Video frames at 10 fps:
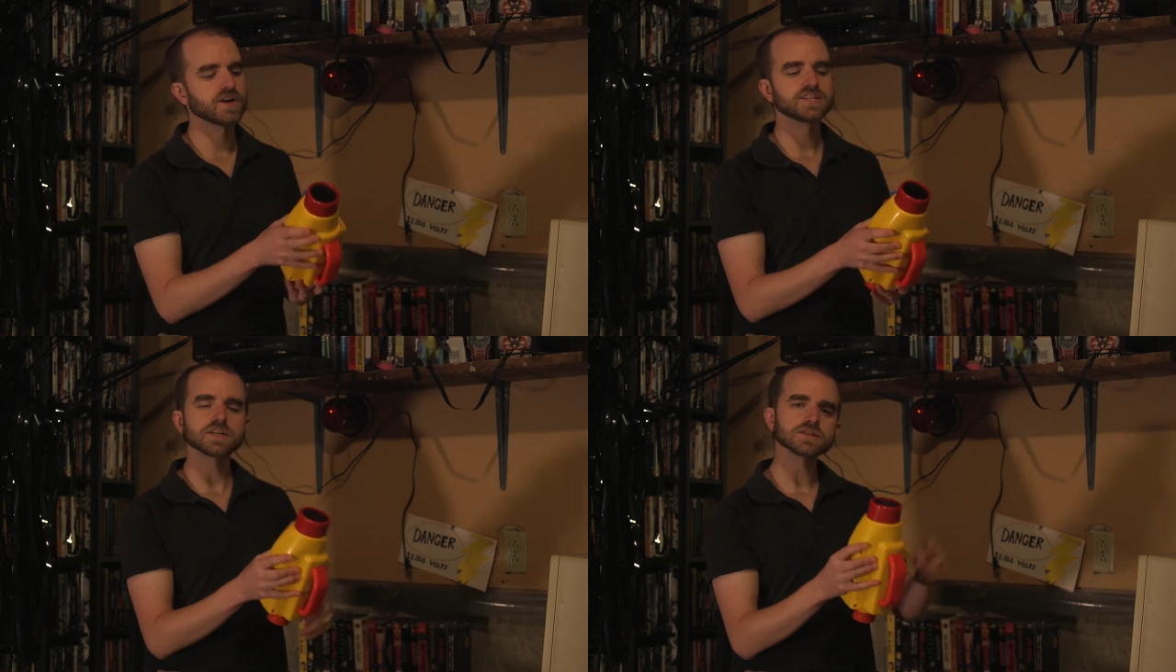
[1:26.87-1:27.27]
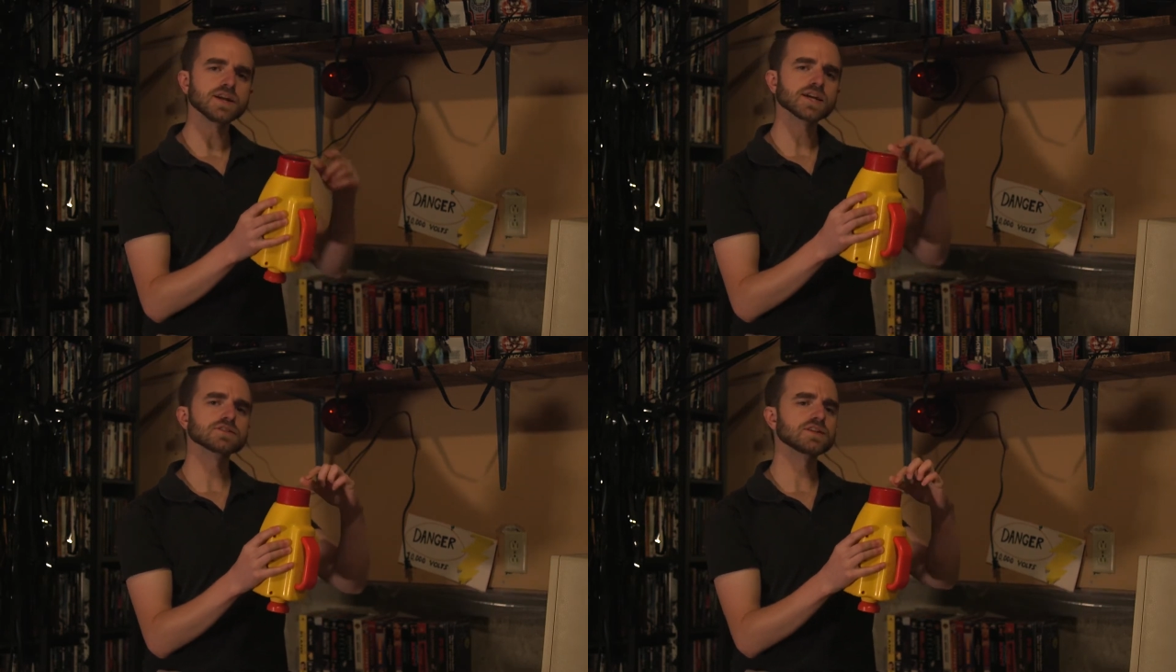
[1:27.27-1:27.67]
It
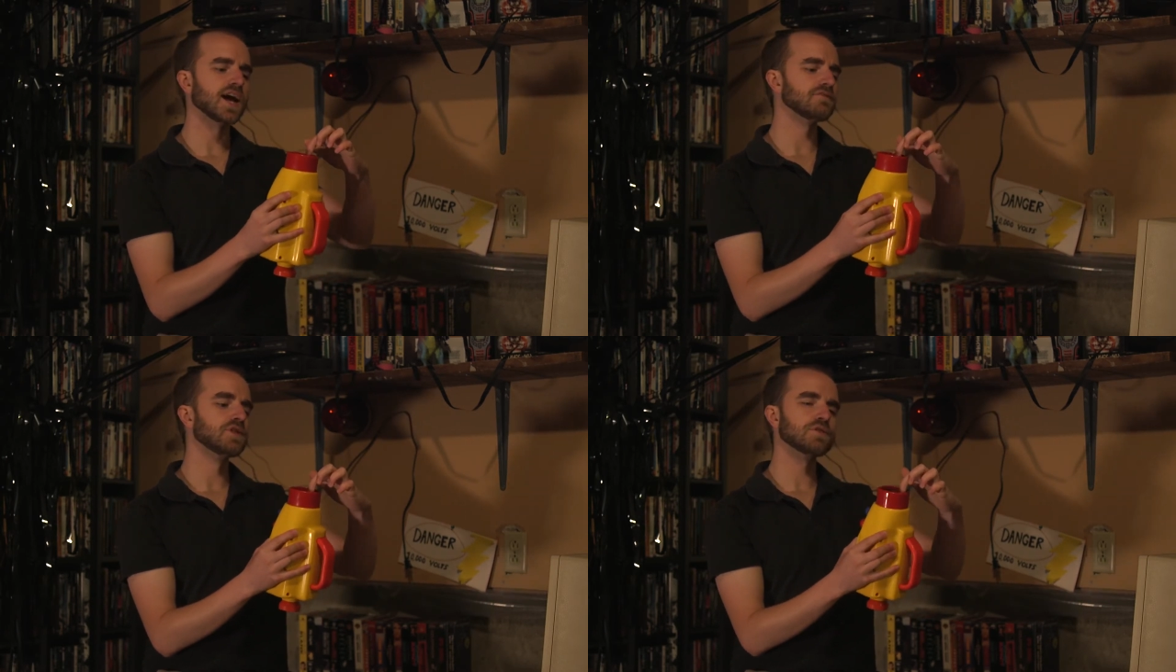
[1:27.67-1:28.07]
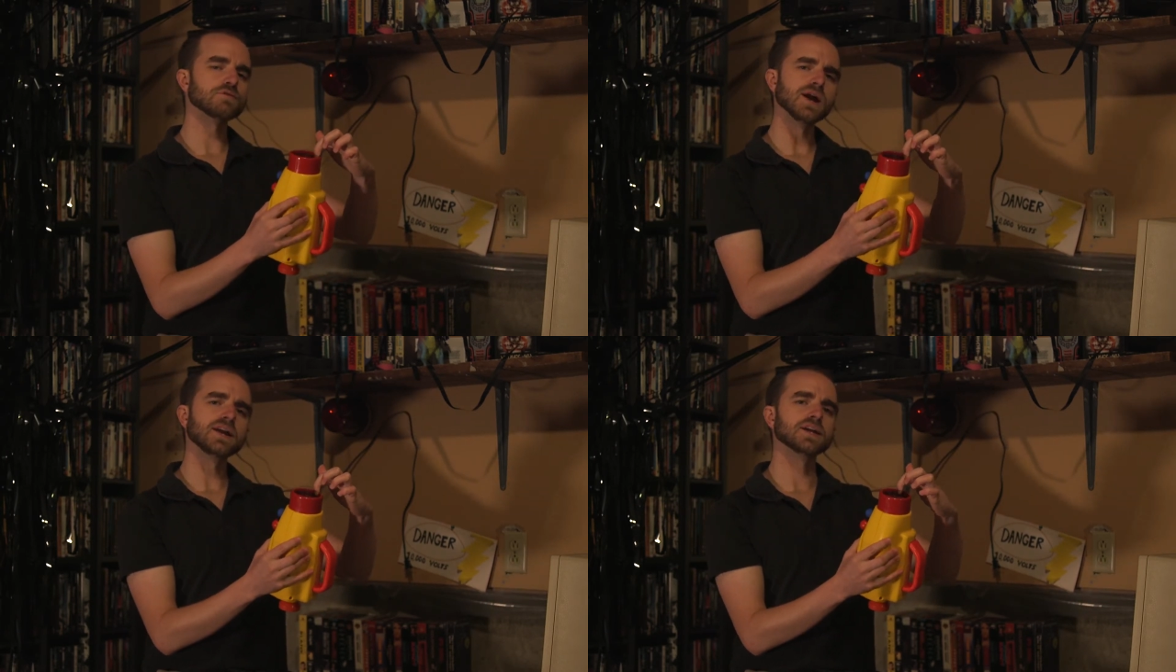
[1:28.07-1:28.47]
doesn't actually have the
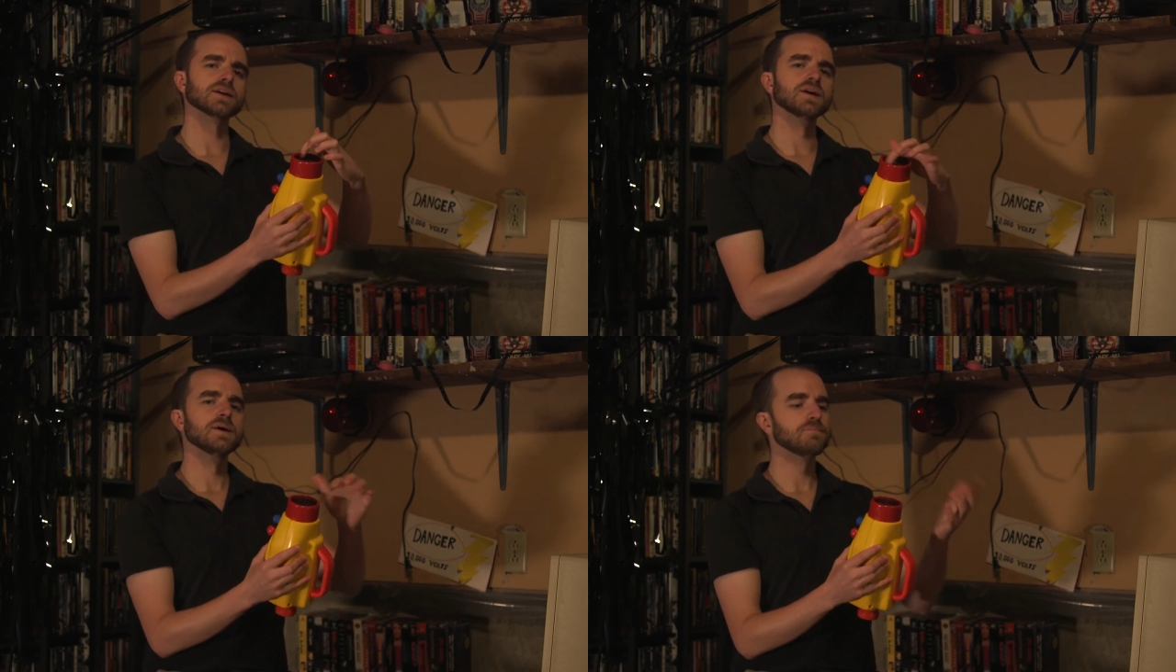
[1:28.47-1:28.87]
threading,